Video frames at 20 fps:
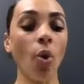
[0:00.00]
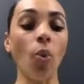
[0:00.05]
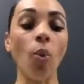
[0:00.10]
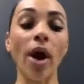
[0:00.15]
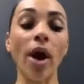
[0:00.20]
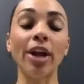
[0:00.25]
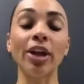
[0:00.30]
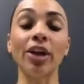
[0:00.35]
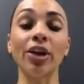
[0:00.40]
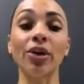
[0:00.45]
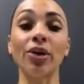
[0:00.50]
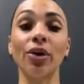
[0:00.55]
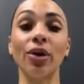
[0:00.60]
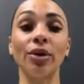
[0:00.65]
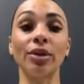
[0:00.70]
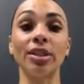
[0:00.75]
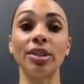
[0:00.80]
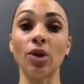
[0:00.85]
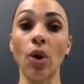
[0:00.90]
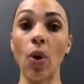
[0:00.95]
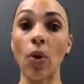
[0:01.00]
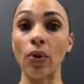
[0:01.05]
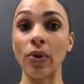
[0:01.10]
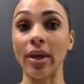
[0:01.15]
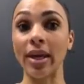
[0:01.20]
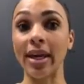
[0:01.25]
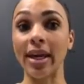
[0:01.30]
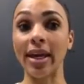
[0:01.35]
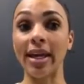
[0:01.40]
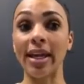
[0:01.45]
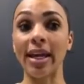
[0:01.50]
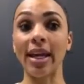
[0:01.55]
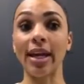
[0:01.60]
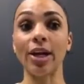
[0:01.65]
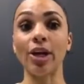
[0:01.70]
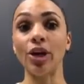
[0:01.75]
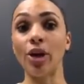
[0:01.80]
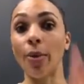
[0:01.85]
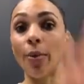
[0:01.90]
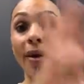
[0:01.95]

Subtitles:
1-year-old is only eating,